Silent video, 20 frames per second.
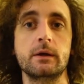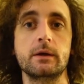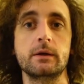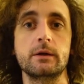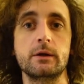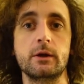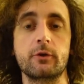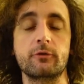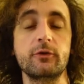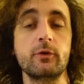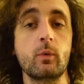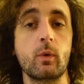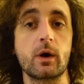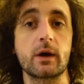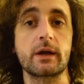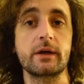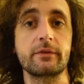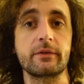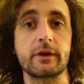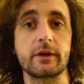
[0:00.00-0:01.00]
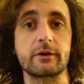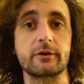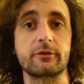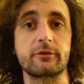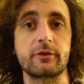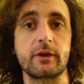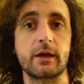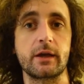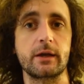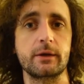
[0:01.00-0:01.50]
if you walk in there and
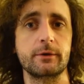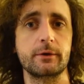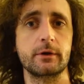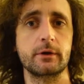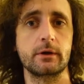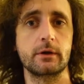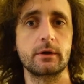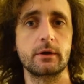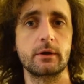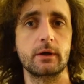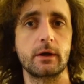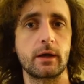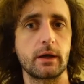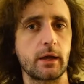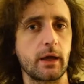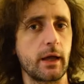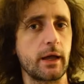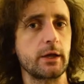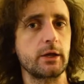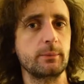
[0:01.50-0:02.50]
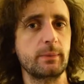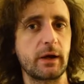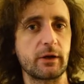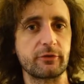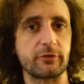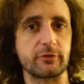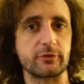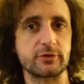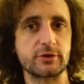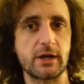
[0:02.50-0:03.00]
say, hey, you bounced
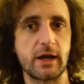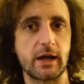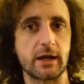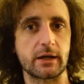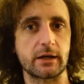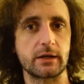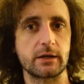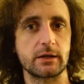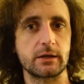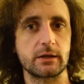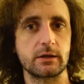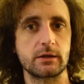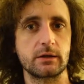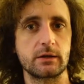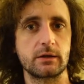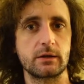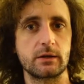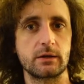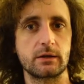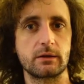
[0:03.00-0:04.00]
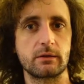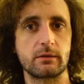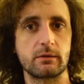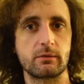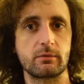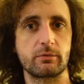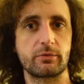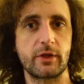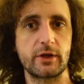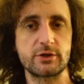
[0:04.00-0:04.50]
this check,
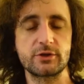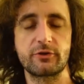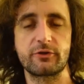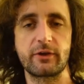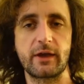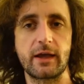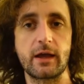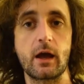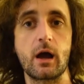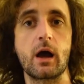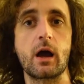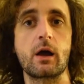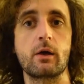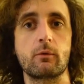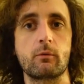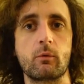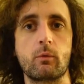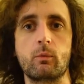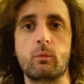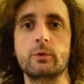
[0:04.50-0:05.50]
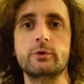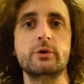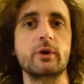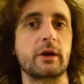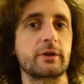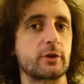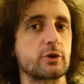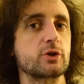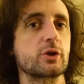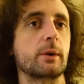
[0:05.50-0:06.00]
they should say, would you
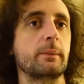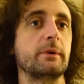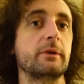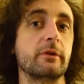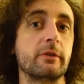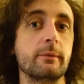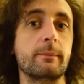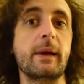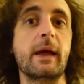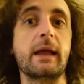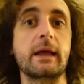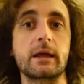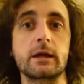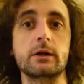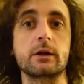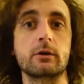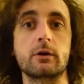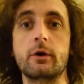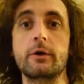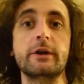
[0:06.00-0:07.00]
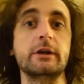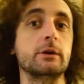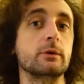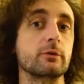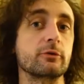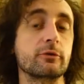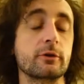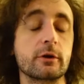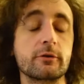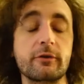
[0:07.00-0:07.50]
like to join me to the bank and I'll go get you a
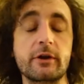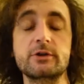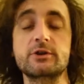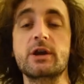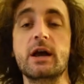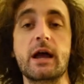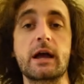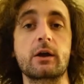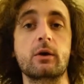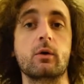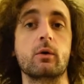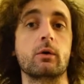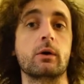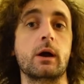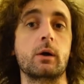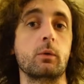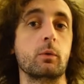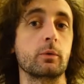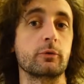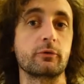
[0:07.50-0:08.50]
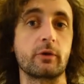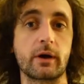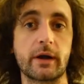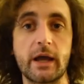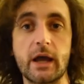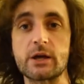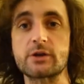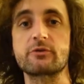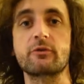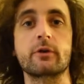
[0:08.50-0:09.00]
certified check, or I will withdraw
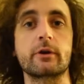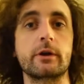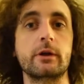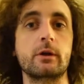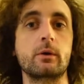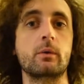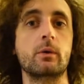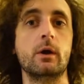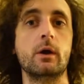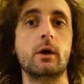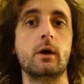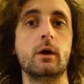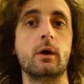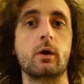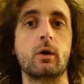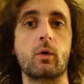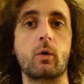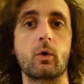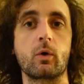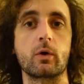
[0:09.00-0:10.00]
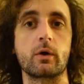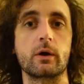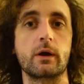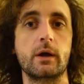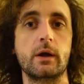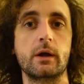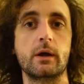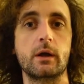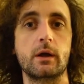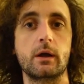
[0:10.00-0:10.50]
cash for you, or,
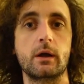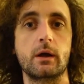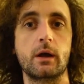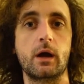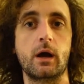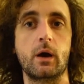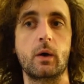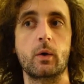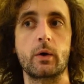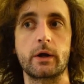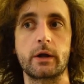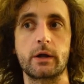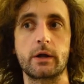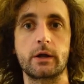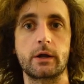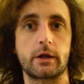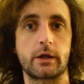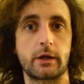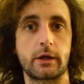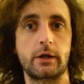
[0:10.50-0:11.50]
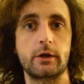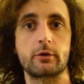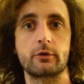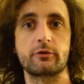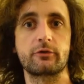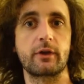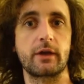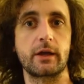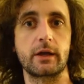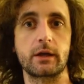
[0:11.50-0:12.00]
oh,
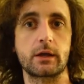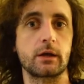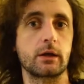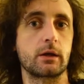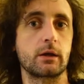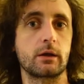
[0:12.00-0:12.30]
here's like